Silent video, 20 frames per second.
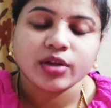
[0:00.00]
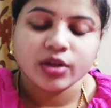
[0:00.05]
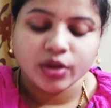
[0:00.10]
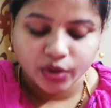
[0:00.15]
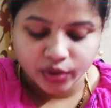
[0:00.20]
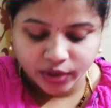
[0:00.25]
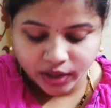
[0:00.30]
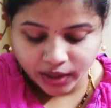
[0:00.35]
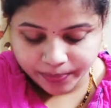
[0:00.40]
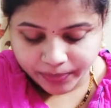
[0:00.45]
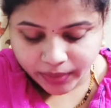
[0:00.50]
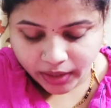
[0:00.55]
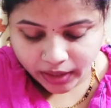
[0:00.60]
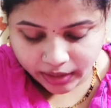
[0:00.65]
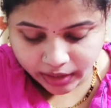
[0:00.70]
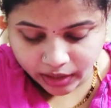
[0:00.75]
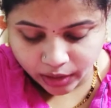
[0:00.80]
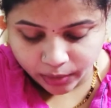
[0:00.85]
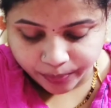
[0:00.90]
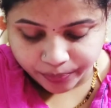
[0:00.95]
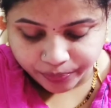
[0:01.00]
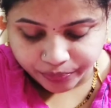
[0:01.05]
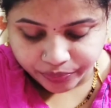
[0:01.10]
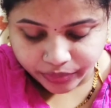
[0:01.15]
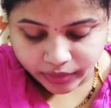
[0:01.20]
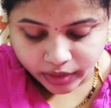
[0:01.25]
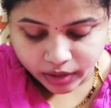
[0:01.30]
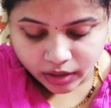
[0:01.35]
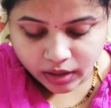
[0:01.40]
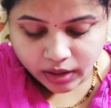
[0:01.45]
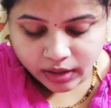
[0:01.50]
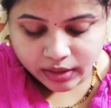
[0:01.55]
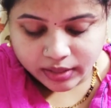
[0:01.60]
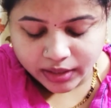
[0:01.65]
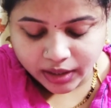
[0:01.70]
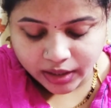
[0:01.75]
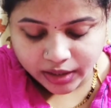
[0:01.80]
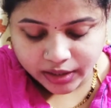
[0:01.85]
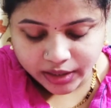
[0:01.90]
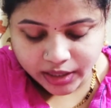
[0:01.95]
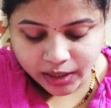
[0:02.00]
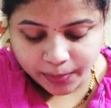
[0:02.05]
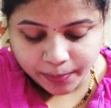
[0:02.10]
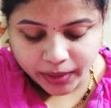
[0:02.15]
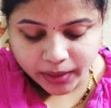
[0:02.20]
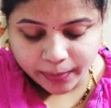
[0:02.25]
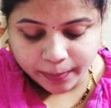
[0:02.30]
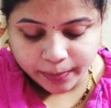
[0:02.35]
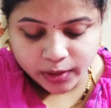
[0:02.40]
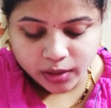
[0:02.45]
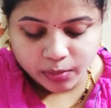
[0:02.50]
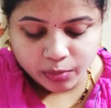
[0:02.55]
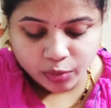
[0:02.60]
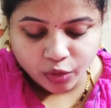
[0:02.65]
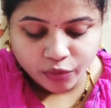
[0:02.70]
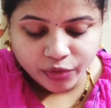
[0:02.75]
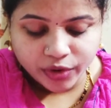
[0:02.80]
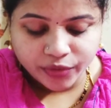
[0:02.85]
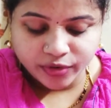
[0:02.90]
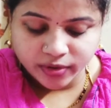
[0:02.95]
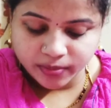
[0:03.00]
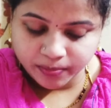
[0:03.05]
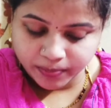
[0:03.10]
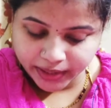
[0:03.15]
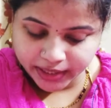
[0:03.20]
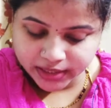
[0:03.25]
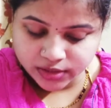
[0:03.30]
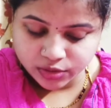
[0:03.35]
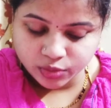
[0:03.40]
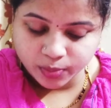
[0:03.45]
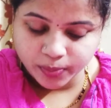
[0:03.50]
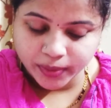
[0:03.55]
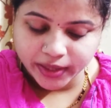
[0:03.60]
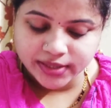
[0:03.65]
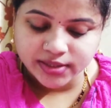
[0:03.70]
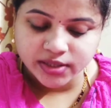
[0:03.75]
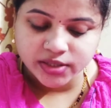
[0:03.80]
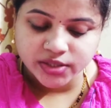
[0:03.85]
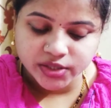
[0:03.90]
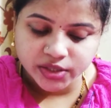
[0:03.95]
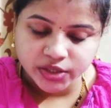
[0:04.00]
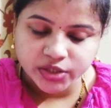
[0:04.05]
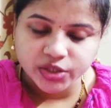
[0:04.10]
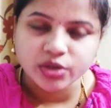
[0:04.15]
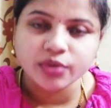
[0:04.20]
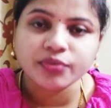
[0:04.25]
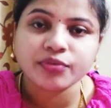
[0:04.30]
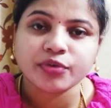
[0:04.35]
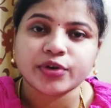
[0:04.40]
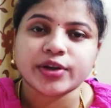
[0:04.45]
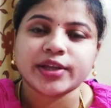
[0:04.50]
Okay, now the early people moved from place to place in search of food.